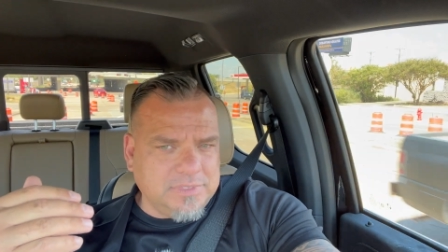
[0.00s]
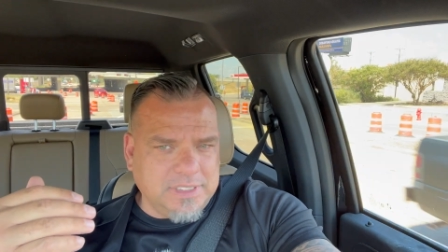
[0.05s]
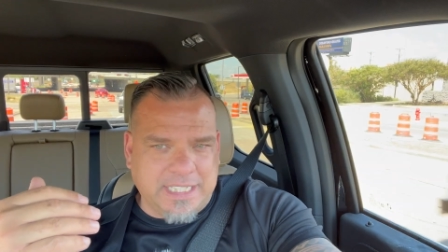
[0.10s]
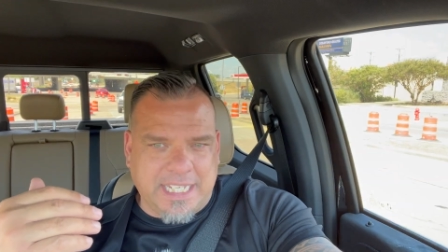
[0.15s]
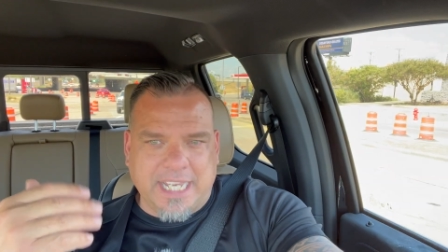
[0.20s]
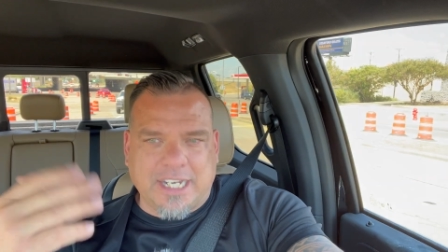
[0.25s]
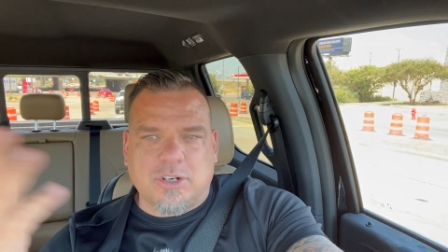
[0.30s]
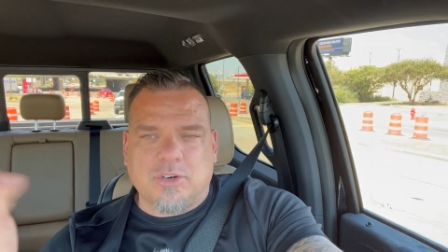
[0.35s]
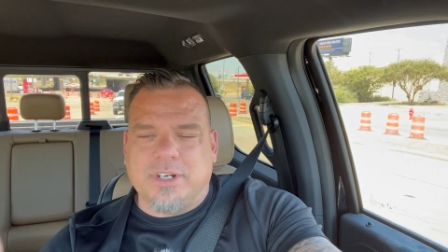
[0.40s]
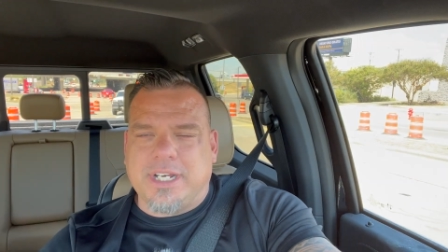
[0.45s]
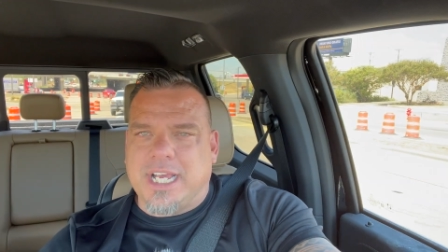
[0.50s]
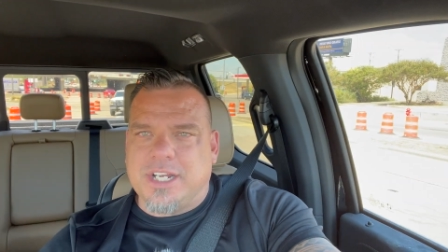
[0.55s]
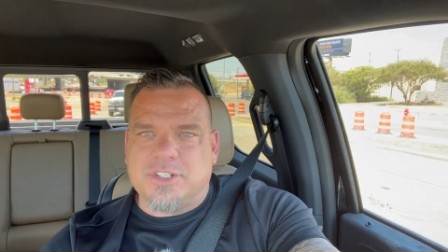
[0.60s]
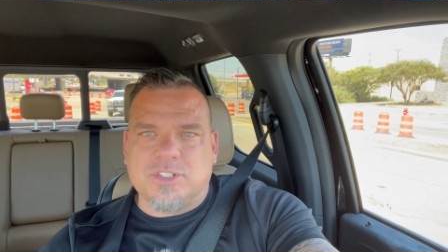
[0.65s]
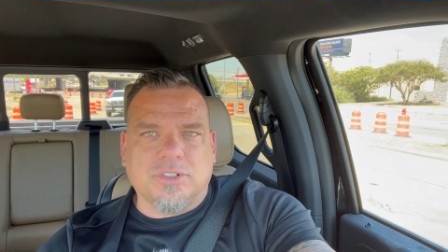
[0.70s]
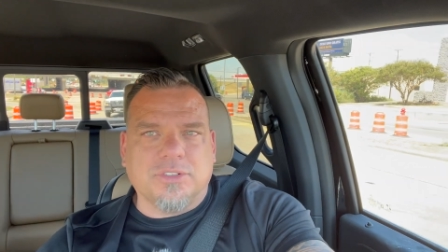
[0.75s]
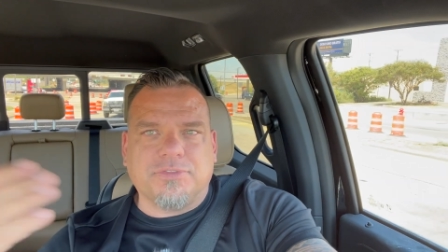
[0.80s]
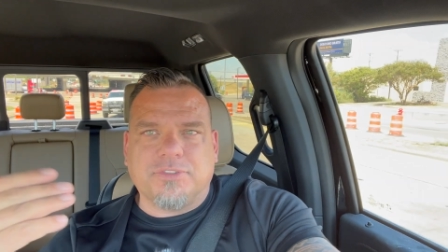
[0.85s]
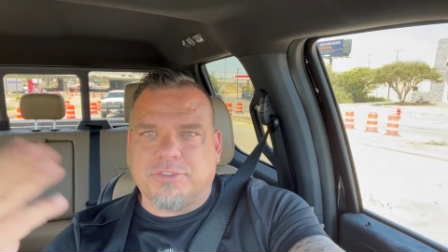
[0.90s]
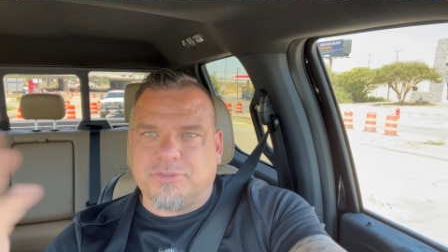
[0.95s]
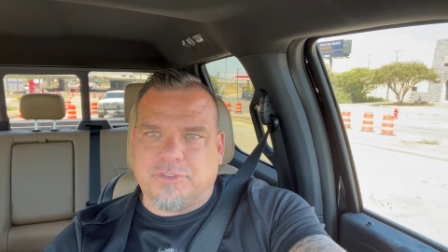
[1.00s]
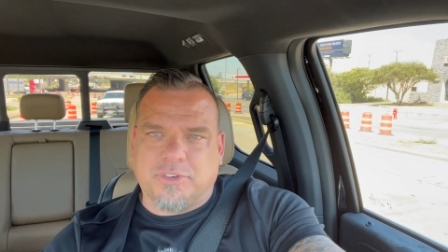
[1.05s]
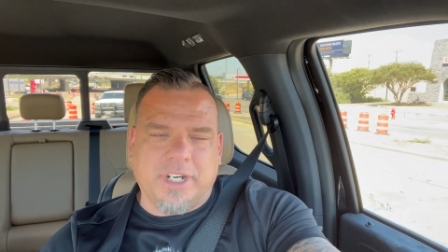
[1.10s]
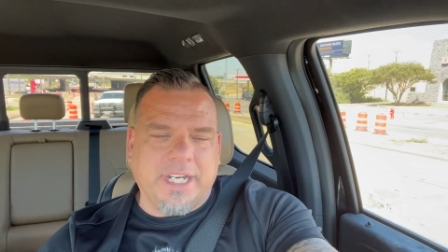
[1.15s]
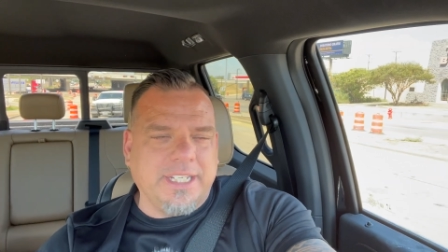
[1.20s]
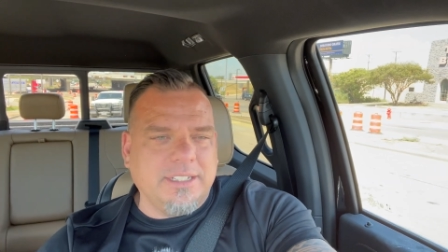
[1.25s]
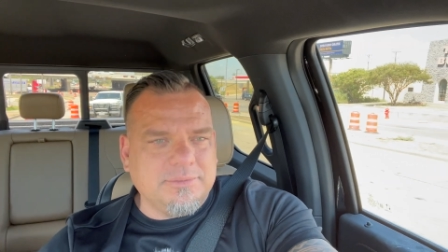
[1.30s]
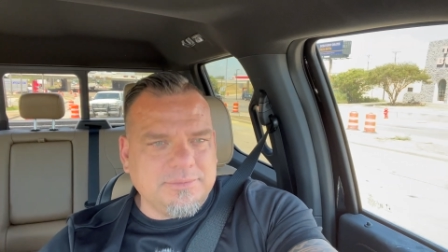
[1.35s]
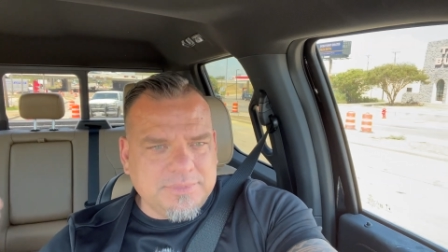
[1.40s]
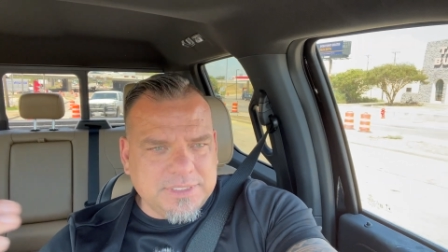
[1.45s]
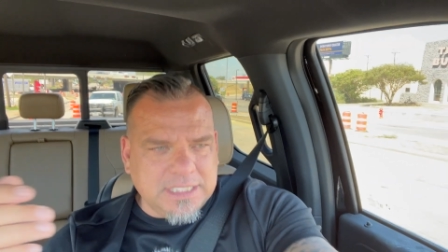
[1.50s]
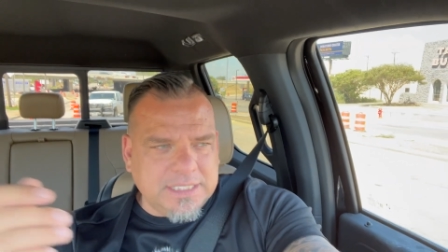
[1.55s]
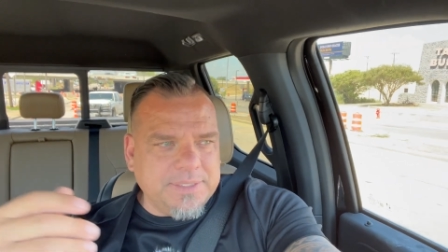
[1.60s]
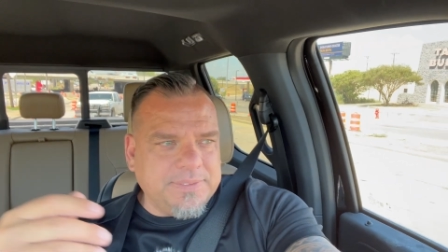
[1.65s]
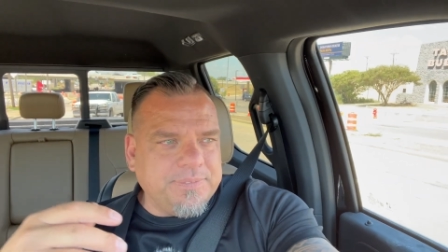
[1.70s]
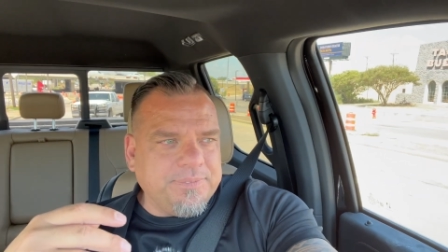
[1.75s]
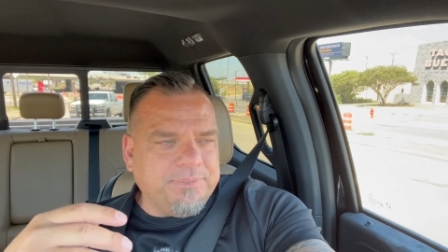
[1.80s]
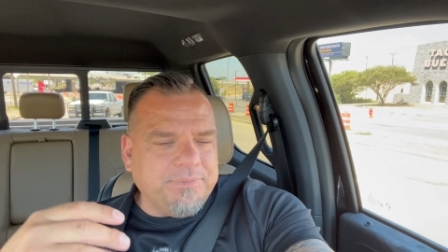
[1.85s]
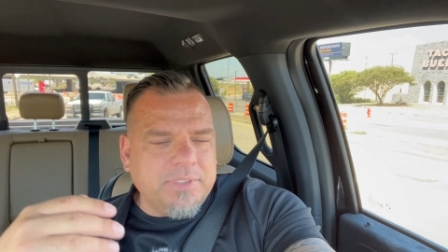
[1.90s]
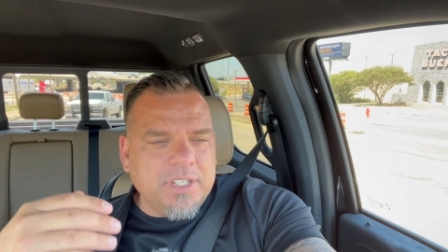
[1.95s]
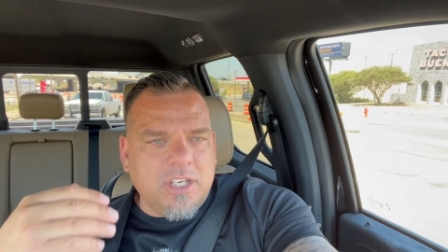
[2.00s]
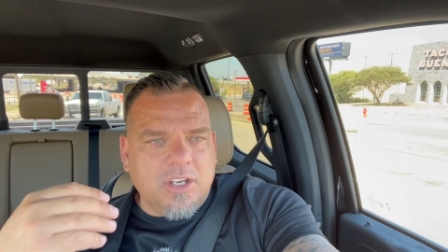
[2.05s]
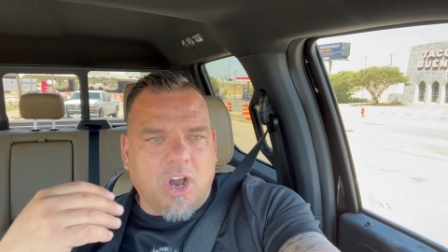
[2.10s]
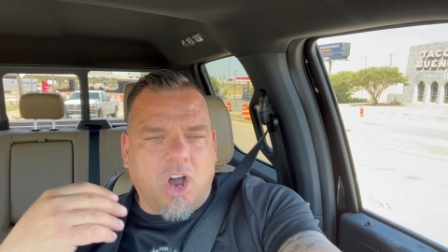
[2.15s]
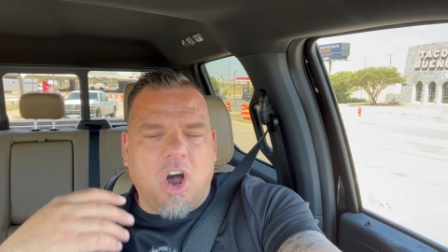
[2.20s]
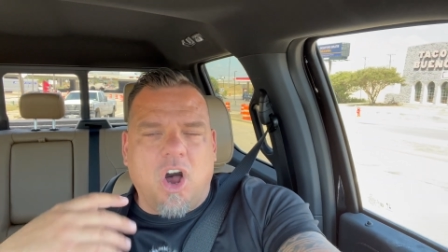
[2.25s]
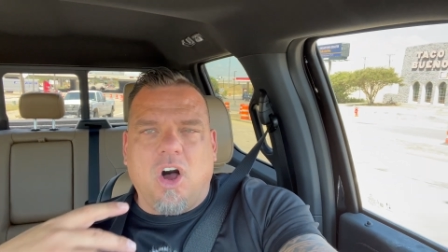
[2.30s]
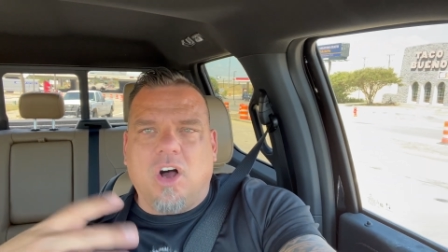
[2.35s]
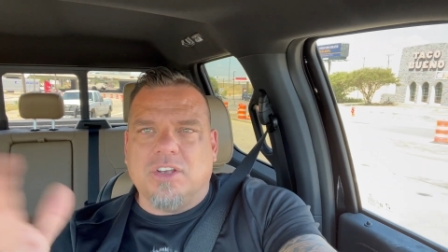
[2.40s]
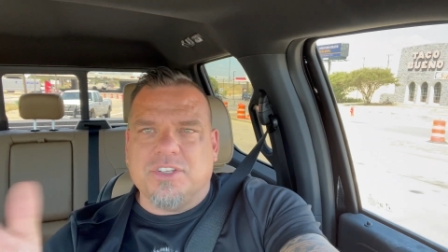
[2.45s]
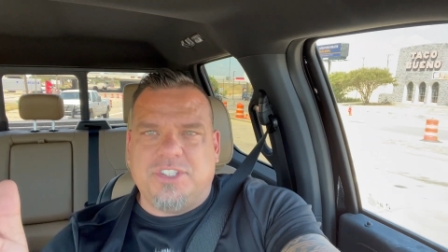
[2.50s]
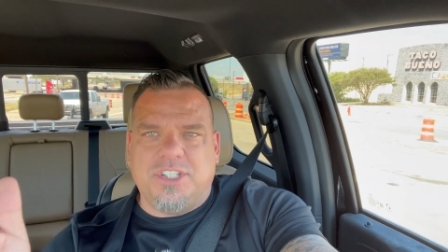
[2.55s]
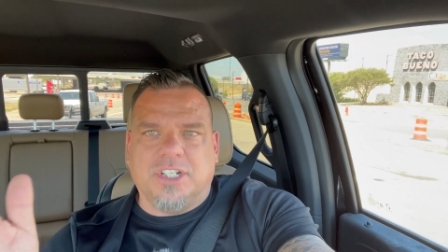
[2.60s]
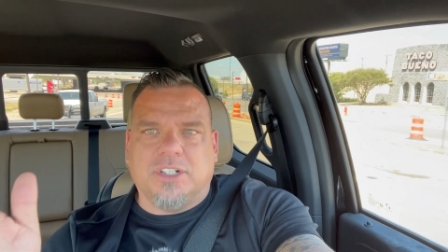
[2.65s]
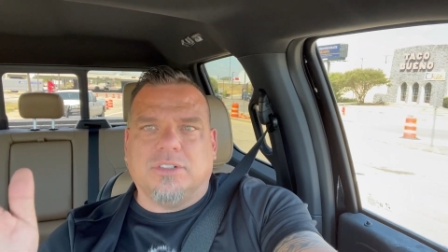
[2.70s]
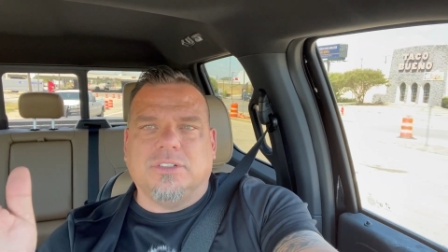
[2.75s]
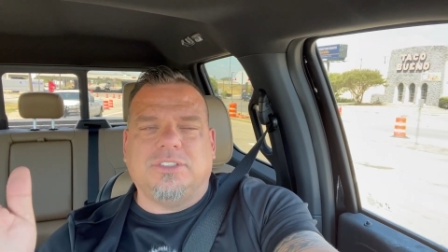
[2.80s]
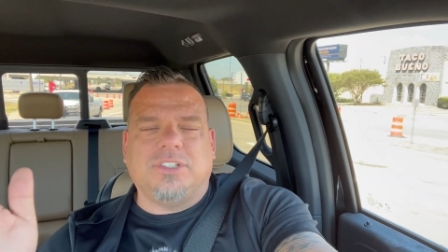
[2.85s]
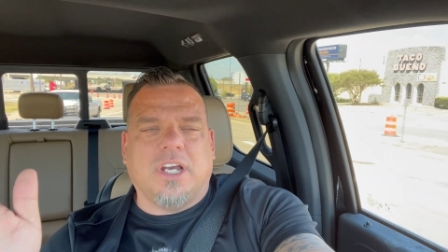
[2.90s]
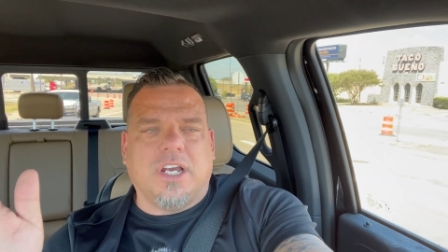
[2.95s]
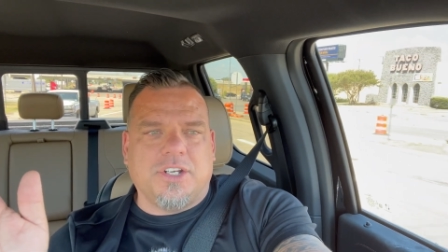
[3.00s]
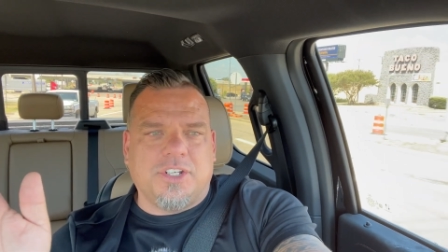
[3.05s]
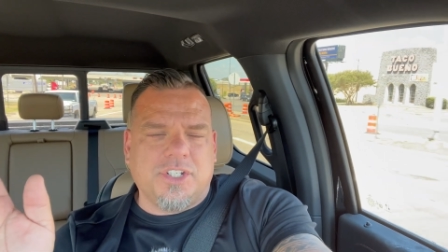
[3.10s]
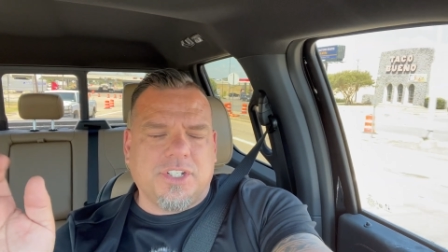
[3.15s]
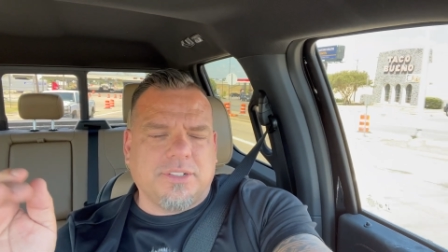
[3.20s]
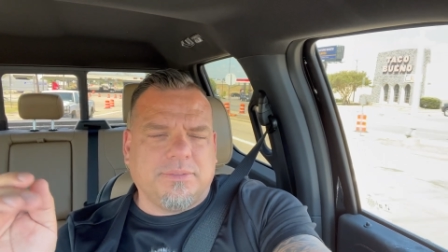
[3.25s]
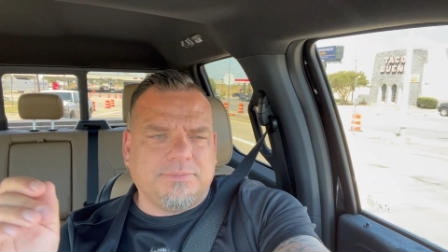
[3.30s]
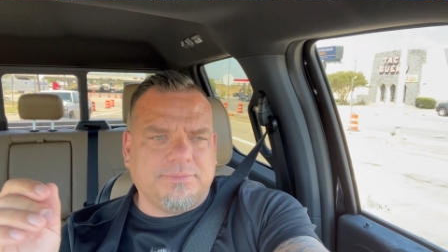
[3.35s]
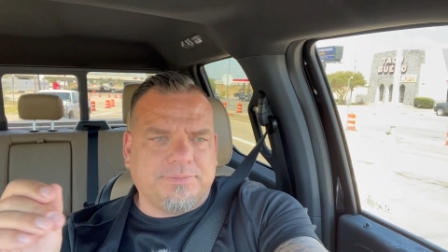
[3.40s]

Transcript: get credentialed for free, all zero touch.